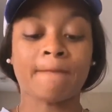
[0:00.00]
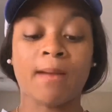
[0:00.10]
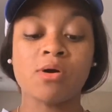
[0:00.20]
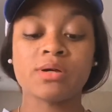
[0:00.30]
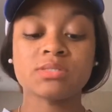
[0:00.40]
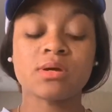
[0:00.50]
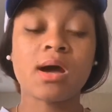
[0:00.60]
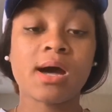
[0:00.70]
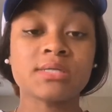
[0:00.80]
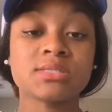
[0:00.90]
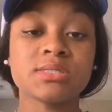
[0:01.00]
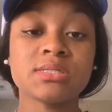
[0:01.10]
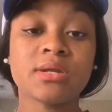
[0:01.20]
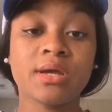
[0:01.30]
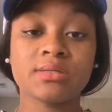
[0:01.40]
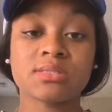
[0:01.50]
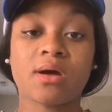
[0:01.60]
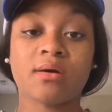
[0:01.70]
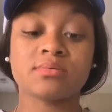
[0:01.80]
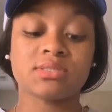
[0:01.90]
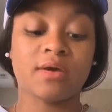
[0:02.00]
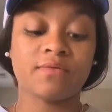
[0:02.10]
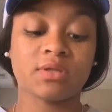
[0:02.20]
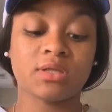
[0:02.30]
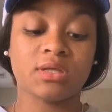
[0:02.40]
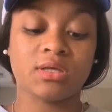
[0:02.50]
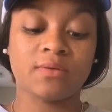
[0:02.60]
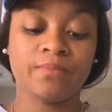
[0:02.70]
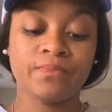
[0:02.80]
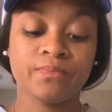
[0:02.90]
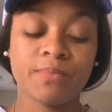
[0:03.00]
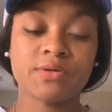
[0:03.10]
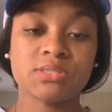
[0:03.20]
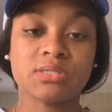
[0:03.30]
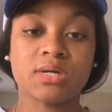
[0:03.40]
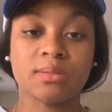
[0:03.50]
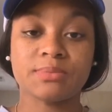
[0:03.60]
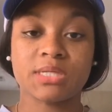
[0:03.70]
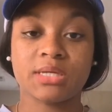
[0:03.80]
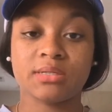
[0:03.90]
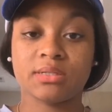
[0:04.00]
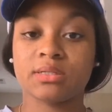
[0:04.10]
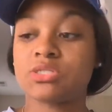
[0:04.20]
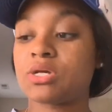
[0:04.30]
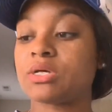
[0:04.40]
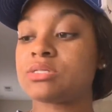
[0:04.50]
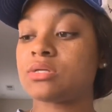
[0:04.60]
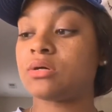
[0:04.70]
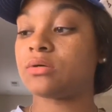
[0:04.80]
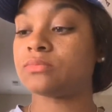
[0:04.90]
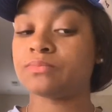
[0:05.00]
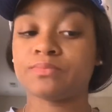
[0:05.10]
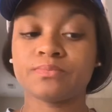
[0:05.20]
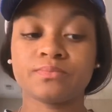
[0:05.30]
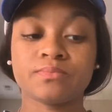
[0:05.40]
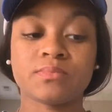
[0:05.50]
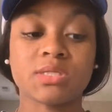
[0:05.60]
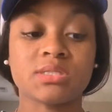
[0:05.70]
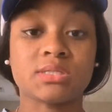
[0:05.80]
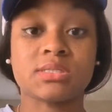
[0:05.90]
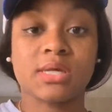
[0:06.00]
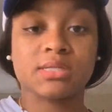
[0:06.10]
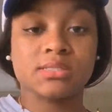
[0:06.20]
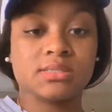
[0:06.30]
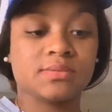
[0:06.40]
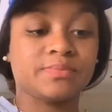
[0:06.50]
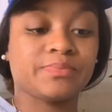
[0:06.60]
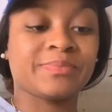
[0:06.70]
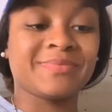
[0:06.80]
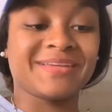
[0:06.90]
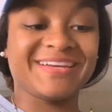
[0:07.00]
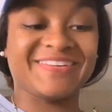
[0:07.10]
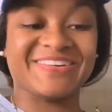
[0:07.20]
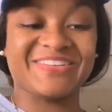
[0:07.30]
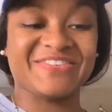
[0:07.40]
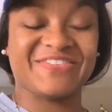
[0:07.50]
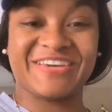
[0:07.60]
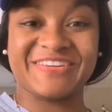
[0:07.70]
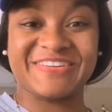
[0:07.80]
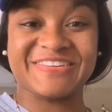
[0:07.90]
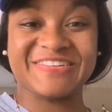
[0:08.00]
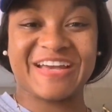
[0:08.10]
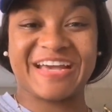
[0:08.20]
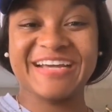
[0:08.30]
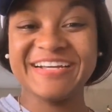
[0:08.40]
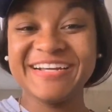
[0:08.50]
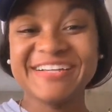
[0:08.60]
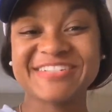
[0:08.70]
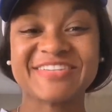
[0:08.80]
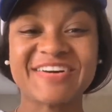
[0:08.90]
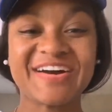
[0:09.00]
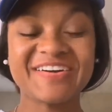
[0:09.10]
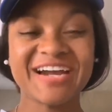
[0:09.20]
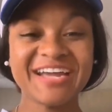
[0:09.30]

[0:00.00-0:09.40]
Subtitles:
I'm going to a concert tonight, so I'll definitely post an update and let you guys know the success or the fail, okay? So, all